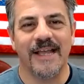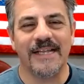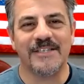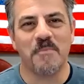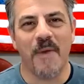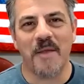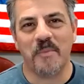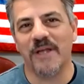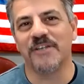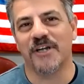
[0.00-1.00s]
It's my
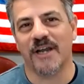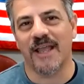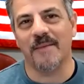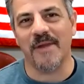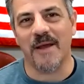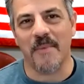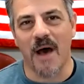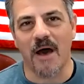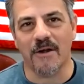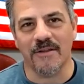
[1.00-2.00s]
pleasure, Kim, and I'm
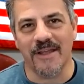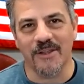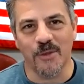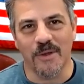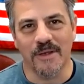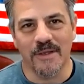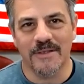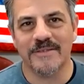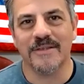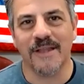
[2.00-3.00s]
honored that you would
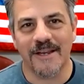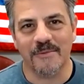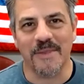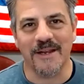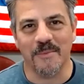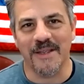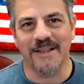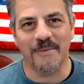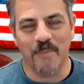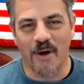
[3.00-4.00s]
select me to
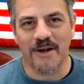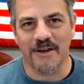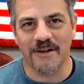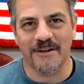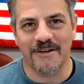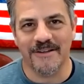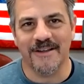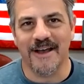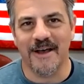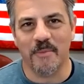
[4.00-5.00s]
be part of your
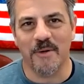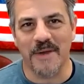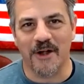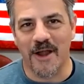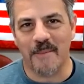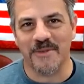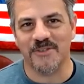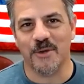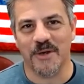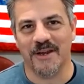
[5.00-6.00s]
premiere
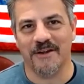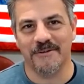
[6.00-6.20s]
episode here.